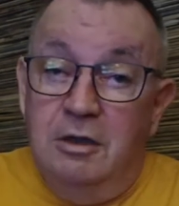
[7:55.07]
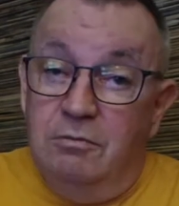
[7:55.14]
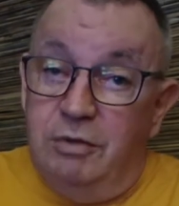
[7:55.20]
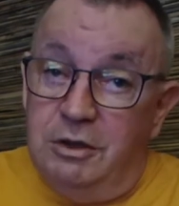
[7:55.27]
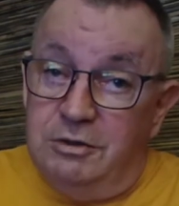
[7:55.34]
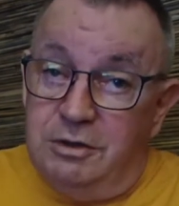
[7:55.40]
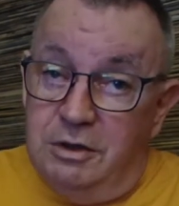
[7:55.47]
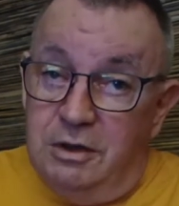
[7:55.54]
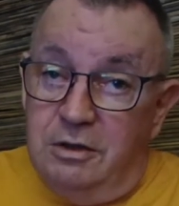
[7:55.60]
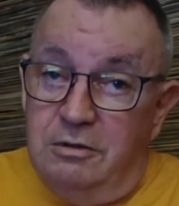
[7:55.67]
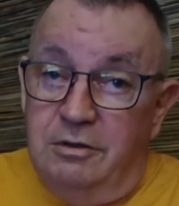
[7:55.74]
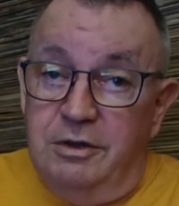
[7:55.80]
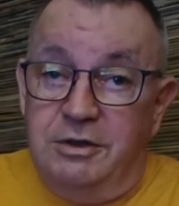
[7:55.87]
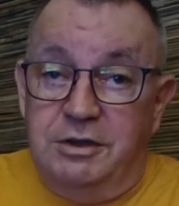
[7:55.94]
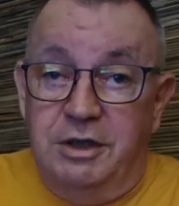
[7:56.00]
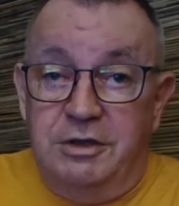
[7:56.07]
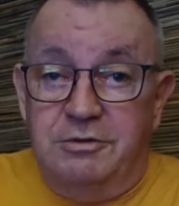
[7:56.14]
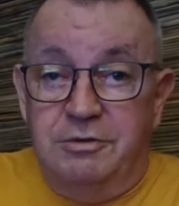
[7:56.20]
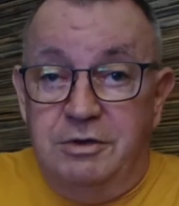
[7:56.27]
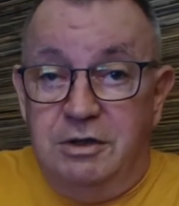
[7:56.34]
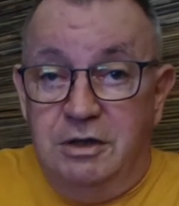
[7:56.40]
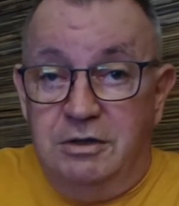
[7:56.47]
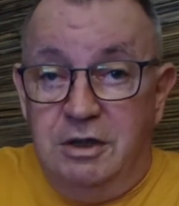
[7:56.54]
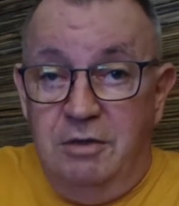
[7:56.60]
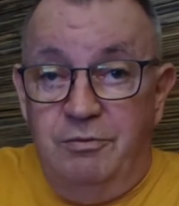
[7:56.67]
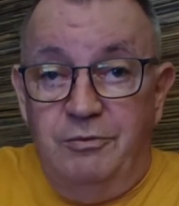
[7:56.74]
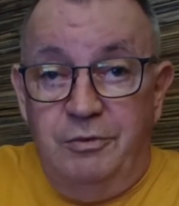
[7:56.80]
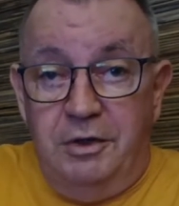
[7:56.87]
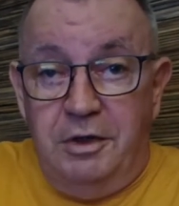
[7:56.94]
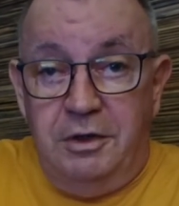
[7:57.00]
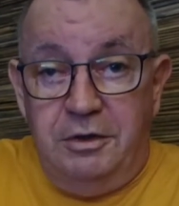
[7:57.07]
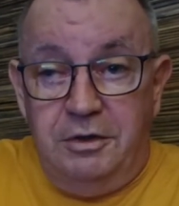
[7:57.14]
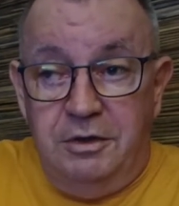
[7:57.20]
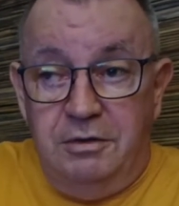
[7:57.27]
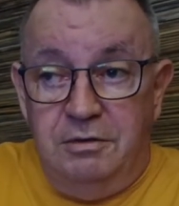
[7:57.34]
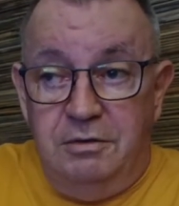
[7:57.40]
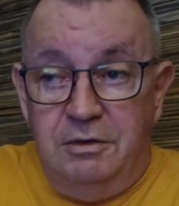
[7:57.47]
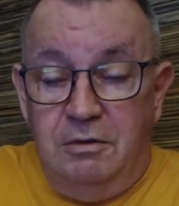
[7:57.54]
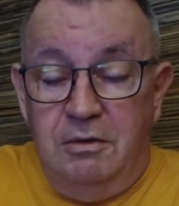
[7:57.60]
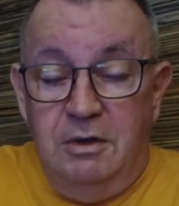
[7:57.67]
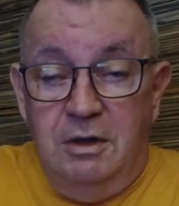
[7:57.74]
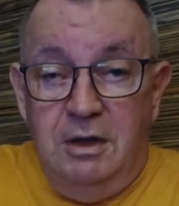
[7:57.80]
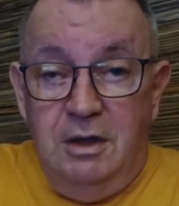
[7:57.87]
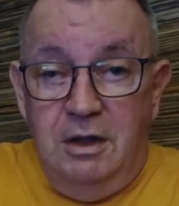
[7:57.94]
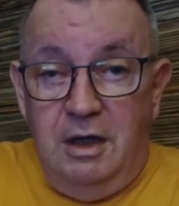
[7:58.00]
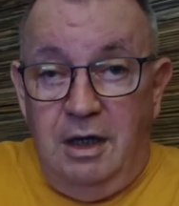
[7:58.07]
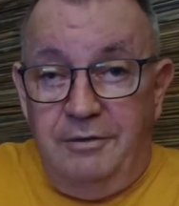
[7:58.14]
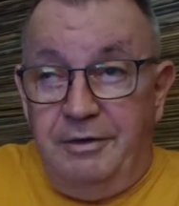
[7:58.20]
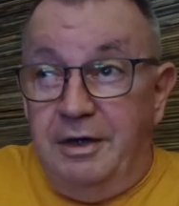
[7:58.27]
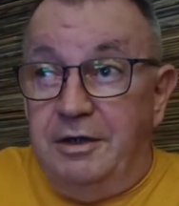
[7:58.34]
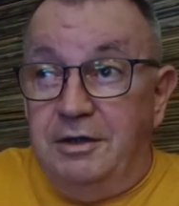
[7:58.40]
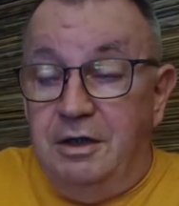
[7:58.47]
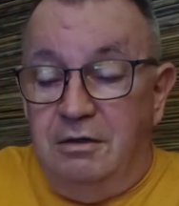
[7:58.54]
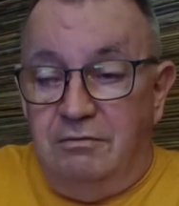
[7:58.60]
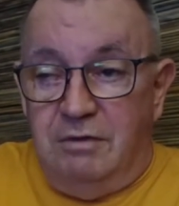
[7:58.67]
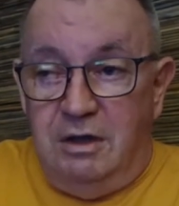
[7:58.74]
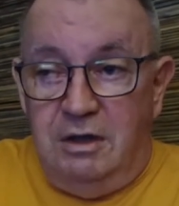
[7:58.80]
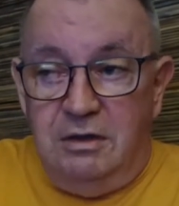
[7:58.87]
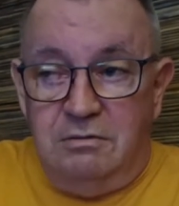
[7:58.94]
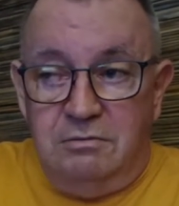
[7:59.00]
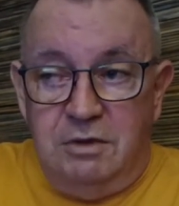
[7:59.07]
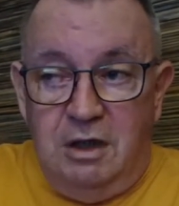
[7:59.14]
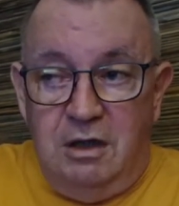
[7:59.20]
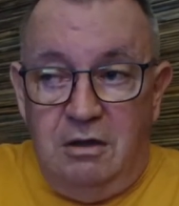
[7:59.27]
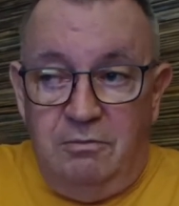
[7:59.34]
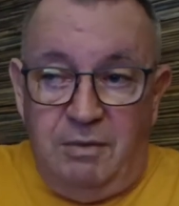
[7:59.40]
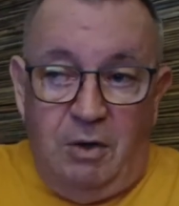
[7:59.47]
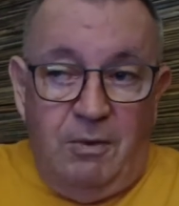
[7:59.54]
Plus the other accessories that's up and running too. You know, I've got a TV and my